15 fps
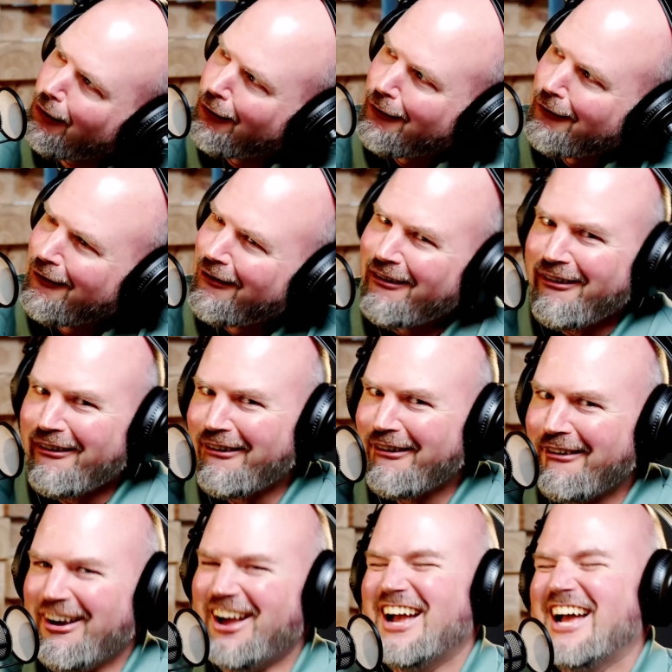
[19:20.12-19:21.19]
The Big D?
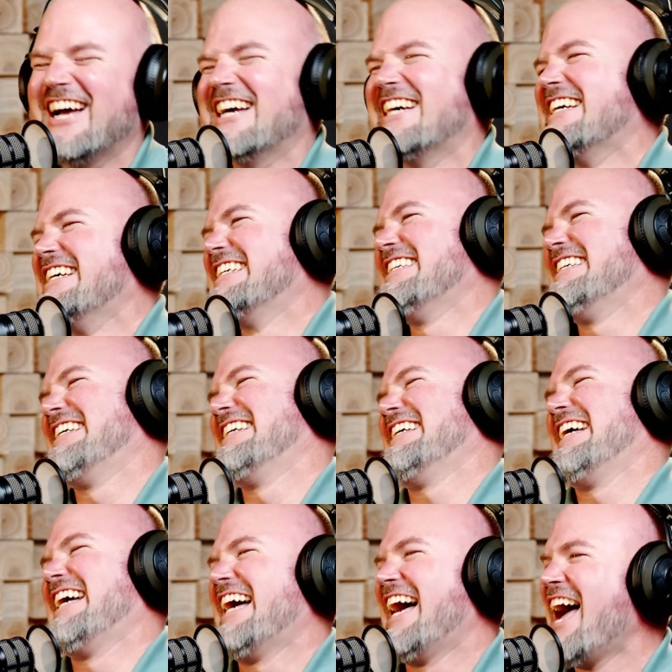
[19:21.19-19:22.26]
Who?
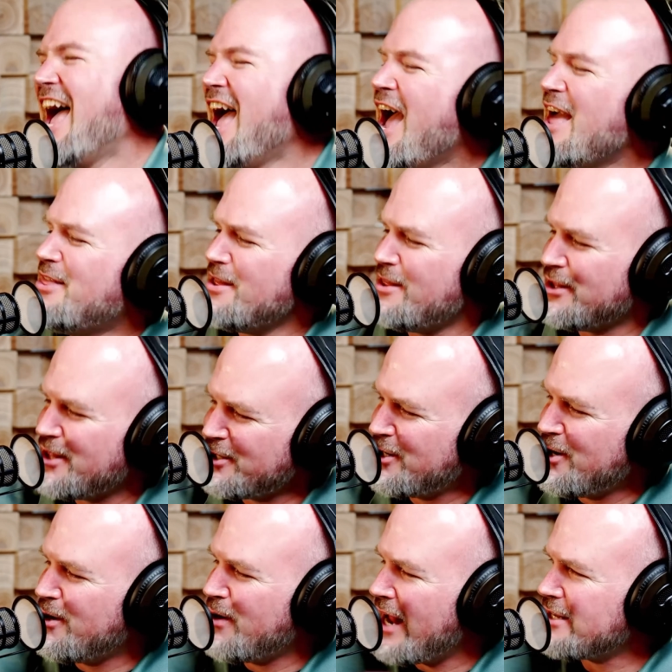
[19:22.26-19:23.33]
Who are you talking about? The
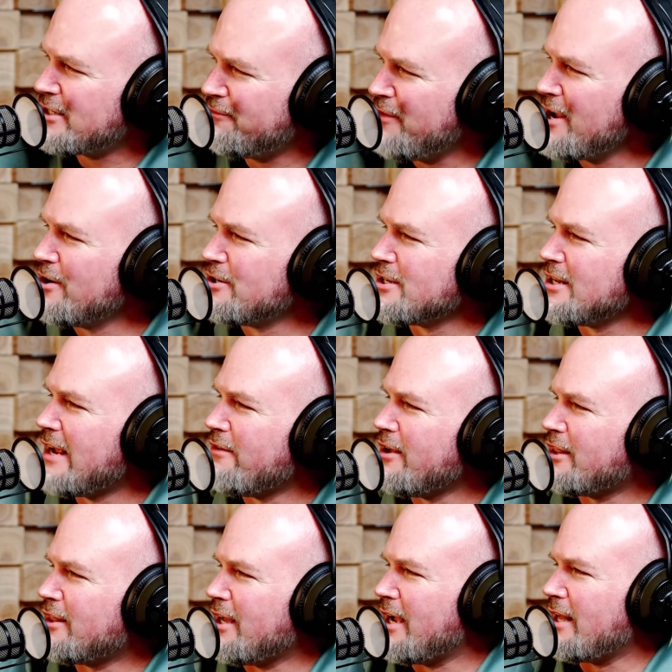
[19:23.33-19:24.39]
dude who had his fingers and
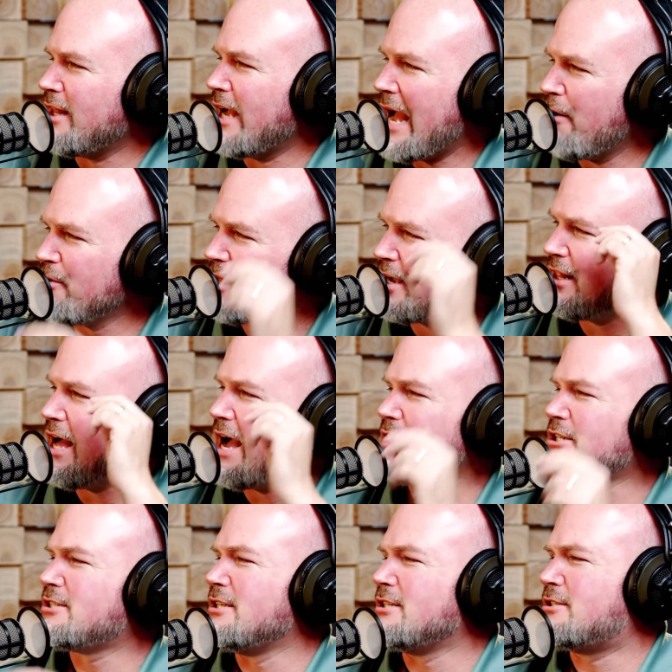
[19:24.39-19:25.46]
everything. The guy with the
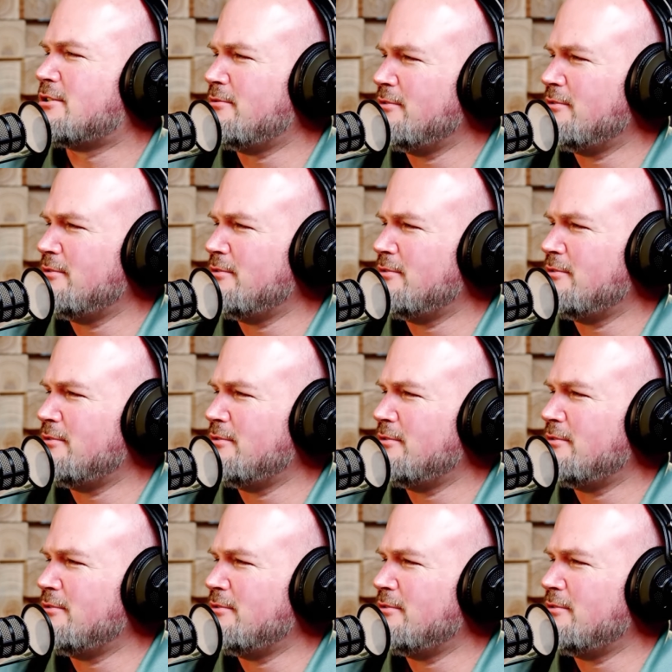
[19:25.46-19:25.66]
glasses.